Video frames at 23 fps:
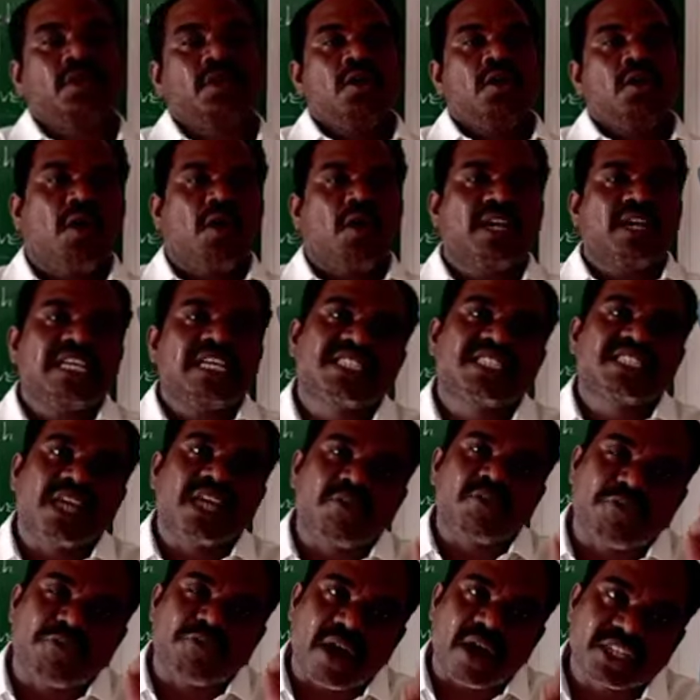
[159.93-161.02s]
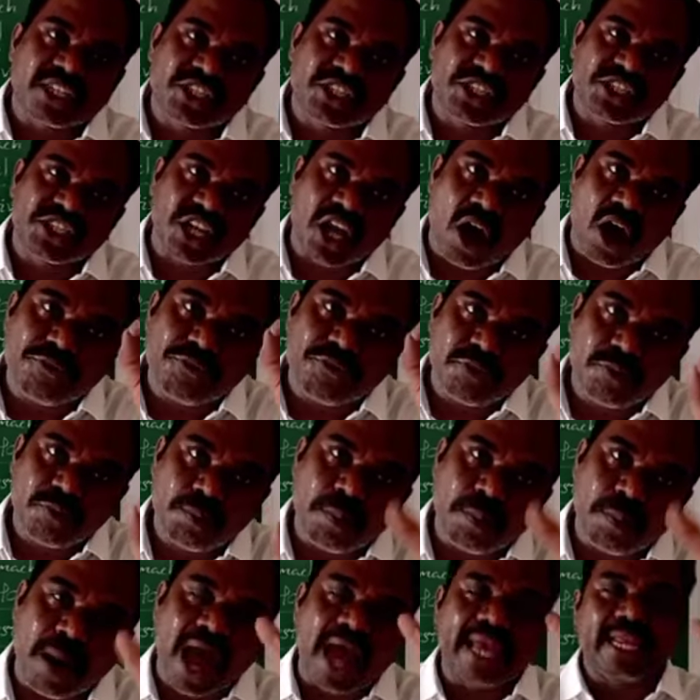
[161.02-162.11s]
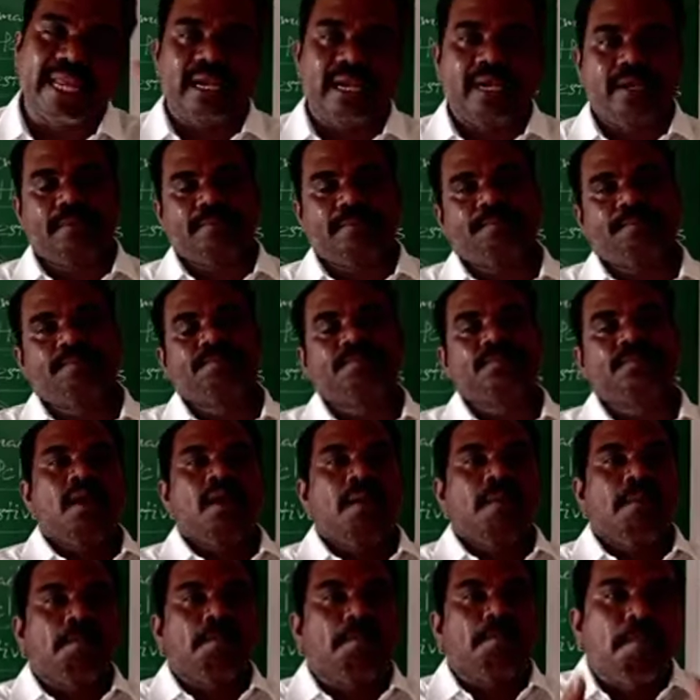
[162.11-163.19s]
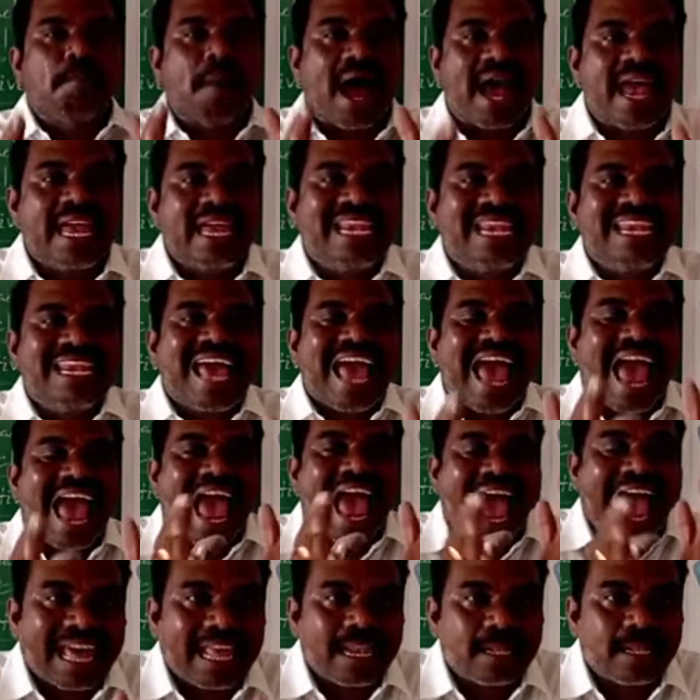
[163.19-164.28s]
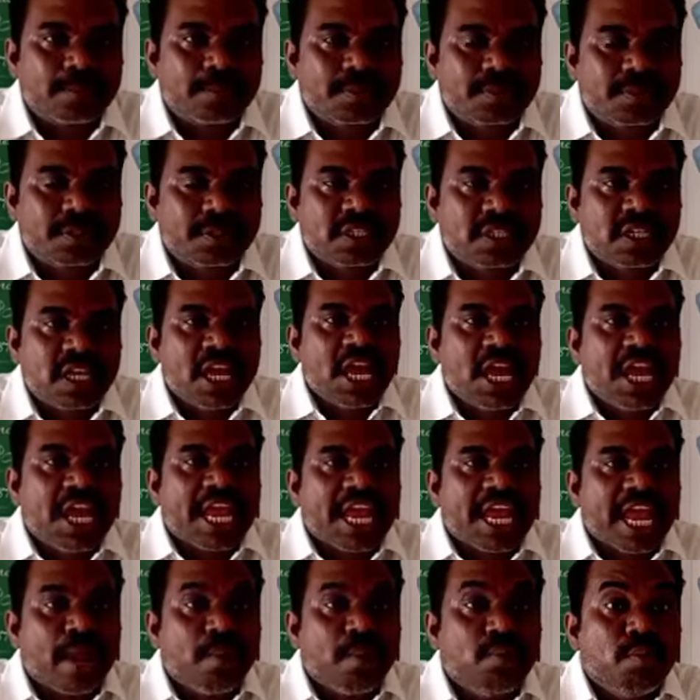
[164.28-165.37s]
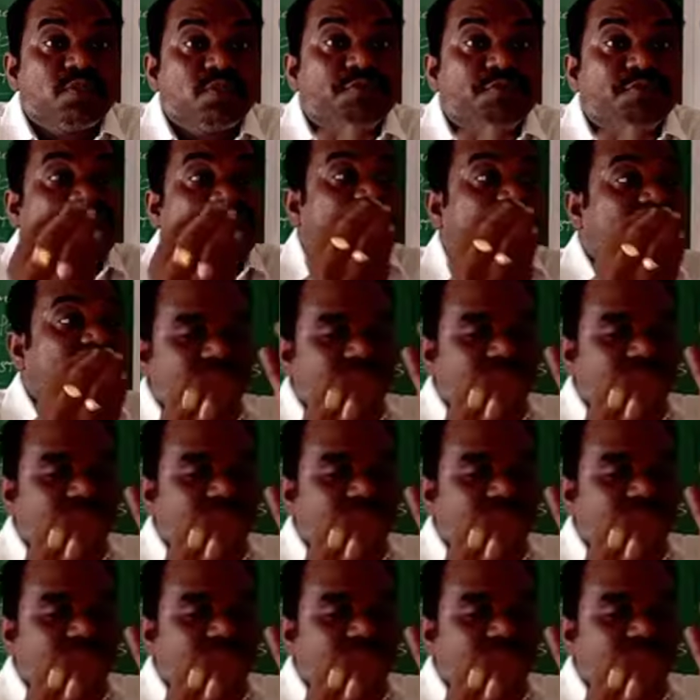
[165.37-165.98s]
What is the function of bile? Bile helps emulsification